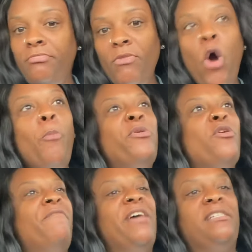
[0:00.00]
Hope
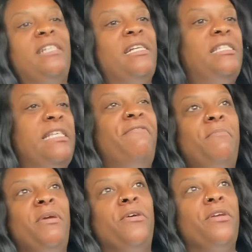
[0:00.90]
you invest that
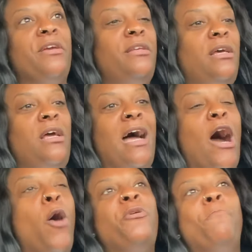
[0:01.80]
seven million dollars. I hope you